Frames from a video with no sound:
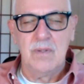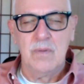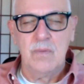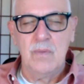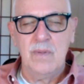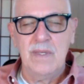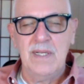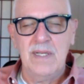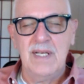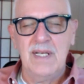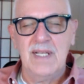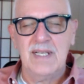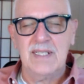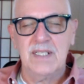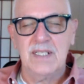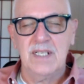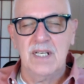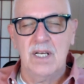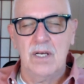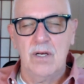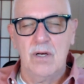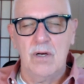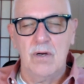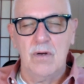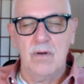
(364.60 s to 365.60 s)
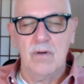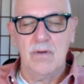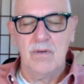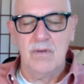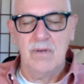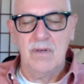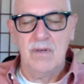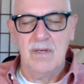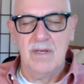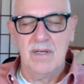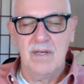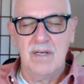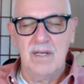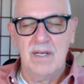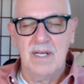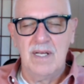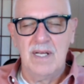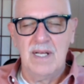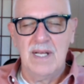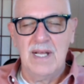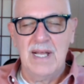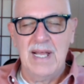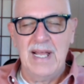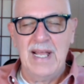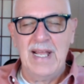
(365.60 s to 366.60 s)
We let go
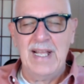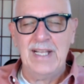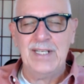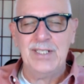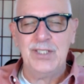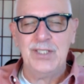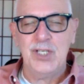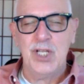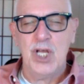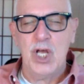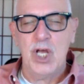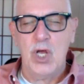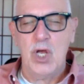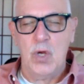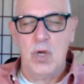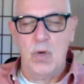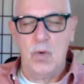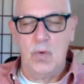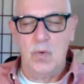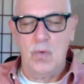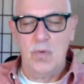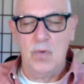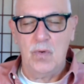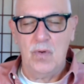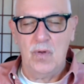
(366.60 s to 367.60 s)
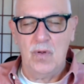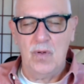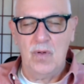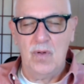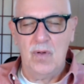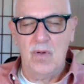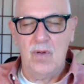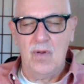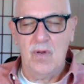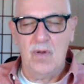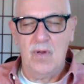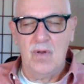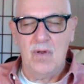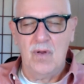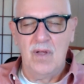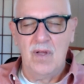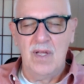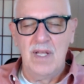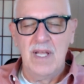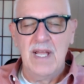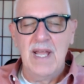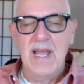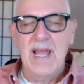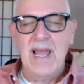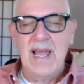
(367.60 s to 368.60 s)
and know.
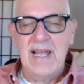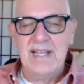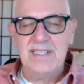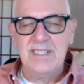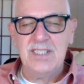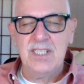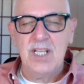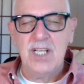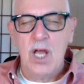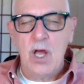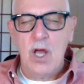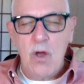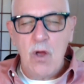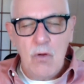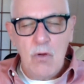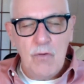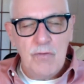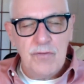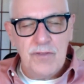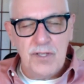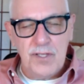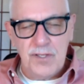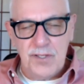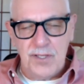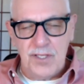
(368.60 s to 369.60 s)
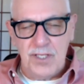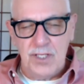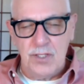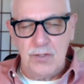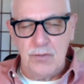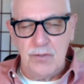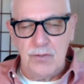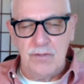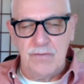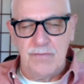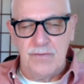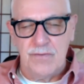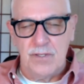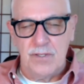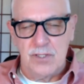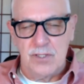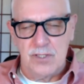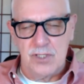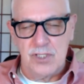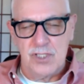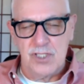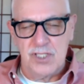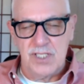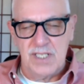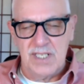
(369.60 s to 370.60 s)
And know that the
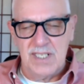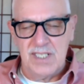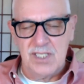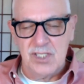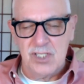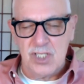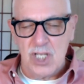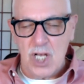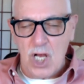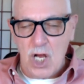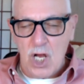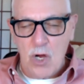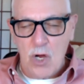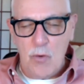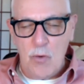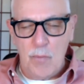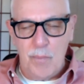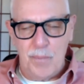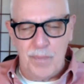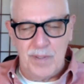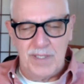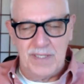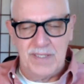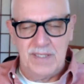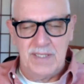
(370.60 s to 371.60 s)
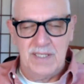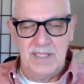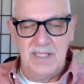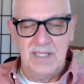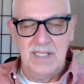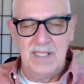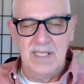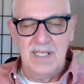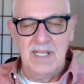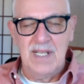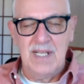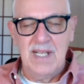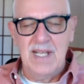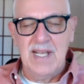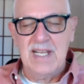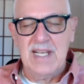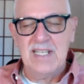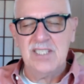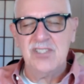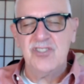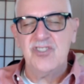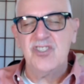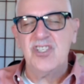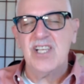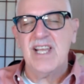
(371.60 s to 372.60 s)
universe is open
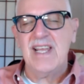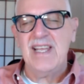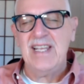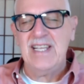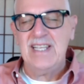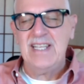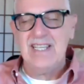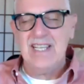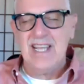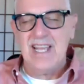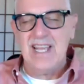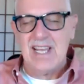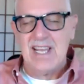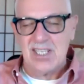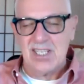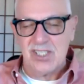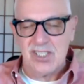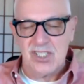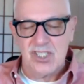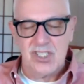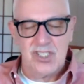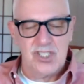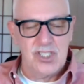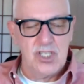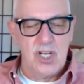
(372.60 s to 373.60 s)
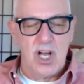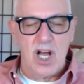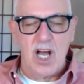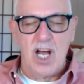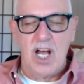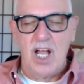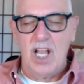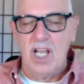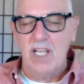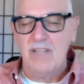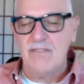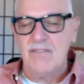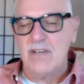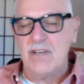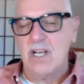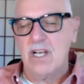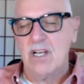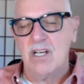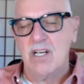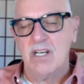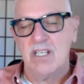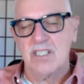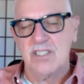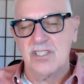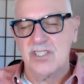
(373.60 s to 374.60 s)
and saying yes to all of our
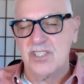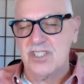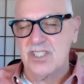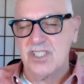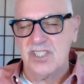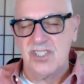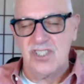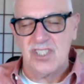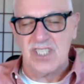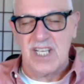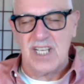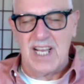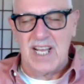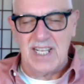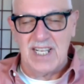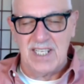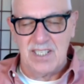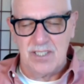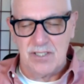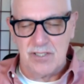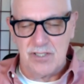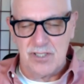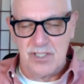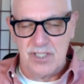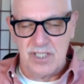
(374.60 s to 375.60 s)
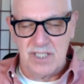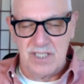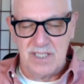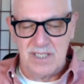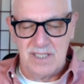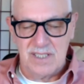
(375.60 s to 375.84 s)
heart's desires.